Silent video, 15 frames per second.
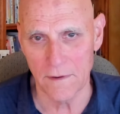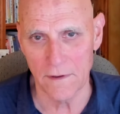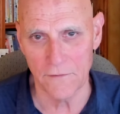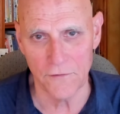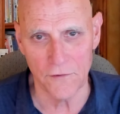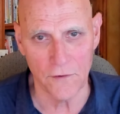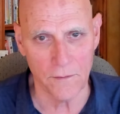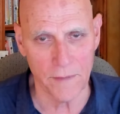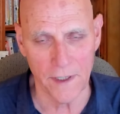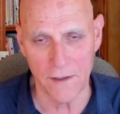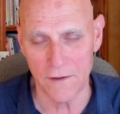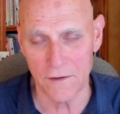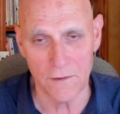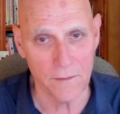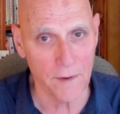If you're a
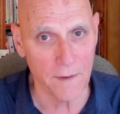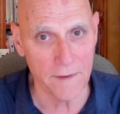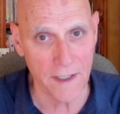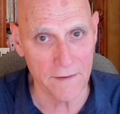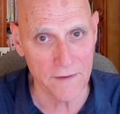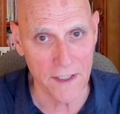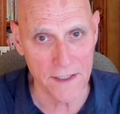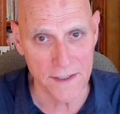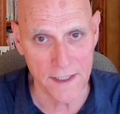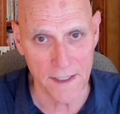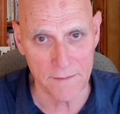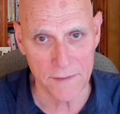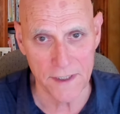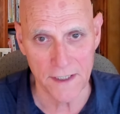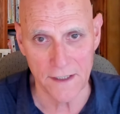parent, you're probably having that
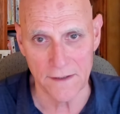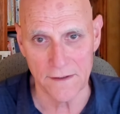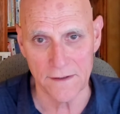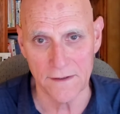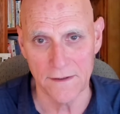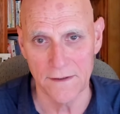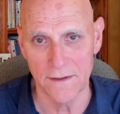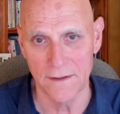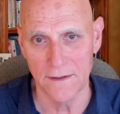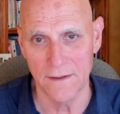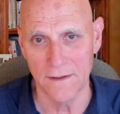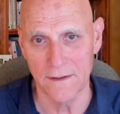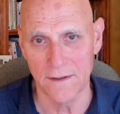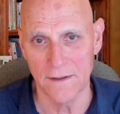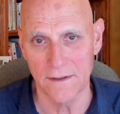same sense
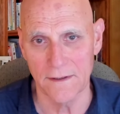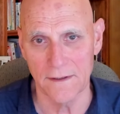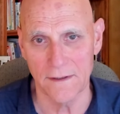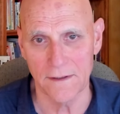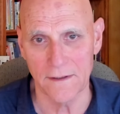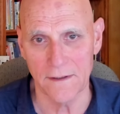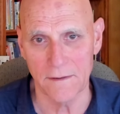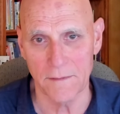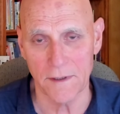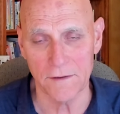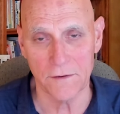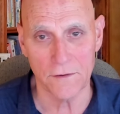about